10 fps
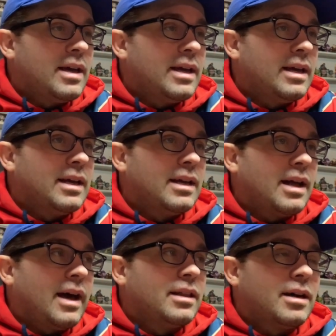And
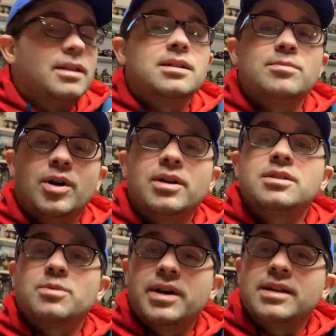I thought the smartest
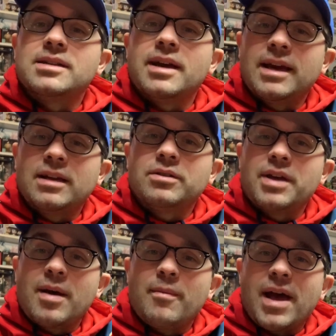way to handle
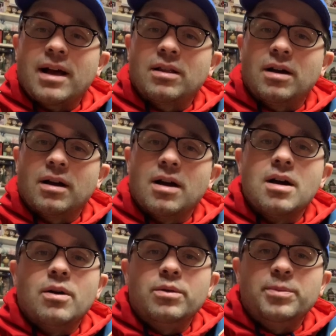that backlog
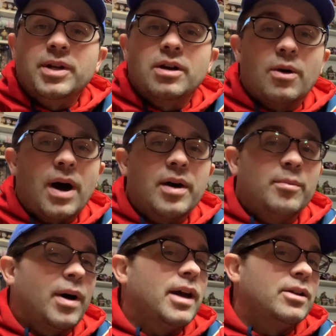would be to go out and
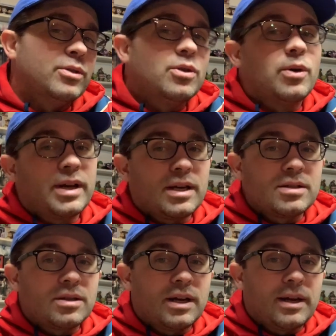buy a new toy
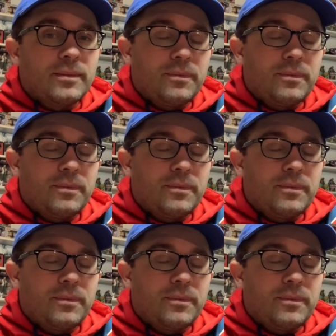yesterday.